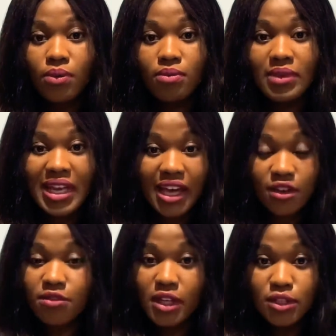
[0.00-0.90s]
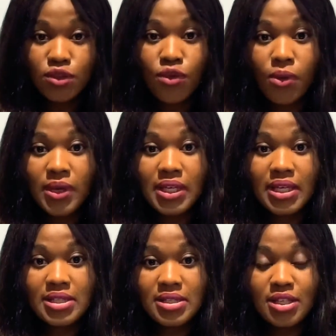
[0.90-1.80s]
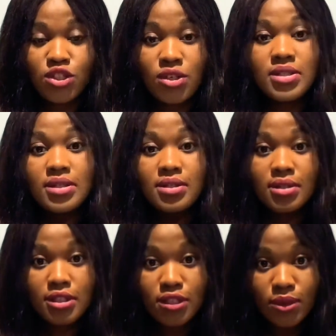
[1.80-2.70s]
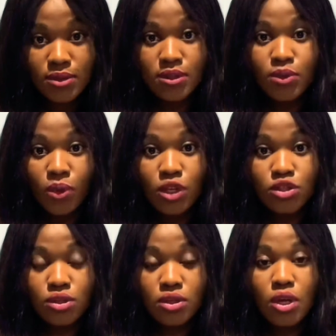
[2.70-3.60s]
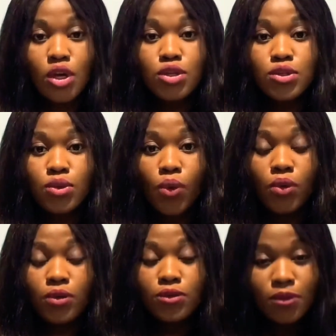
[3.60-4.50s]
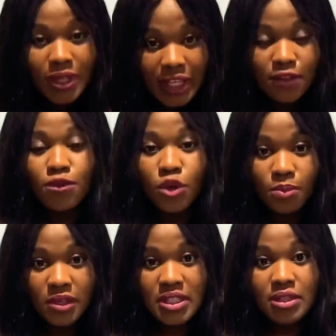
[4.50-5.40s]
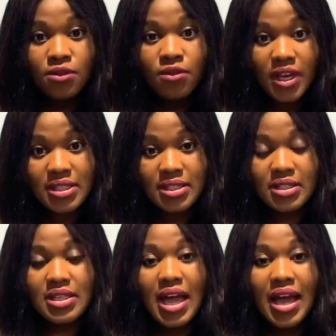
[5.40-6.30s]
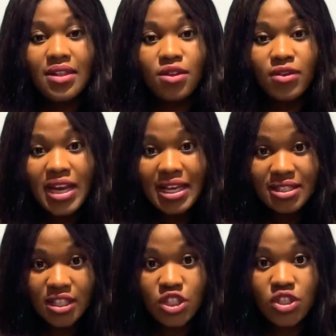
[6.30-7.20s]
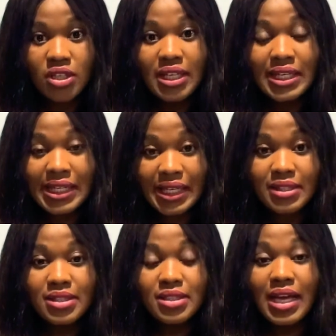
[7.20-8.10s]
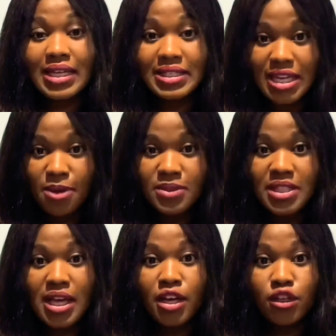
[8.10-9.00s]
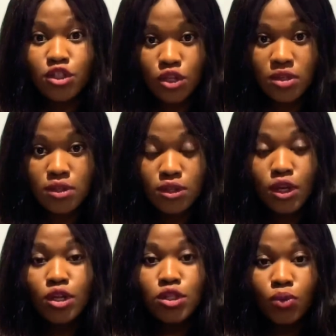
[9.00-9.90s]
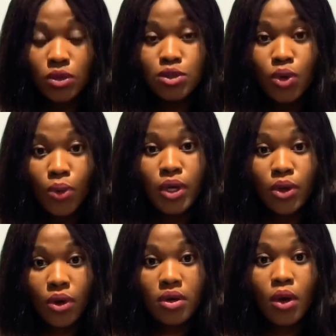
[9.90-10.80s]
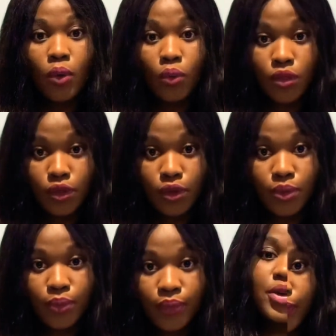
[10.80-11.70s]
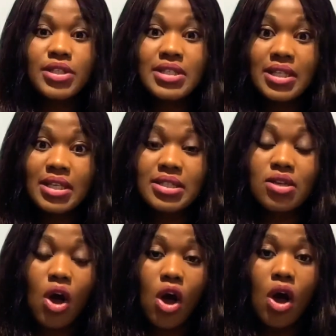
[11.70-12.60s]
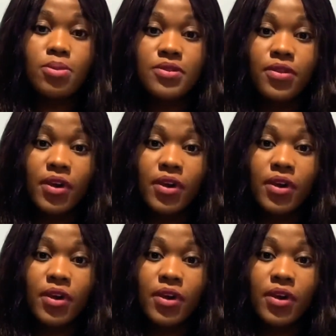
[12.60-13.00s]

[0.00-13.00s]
life that is growing in it. It's adjusting to this new situation. So give your body the rest and the relaxation it needs to adapt and adjust to what's going on with you. Number six, opt for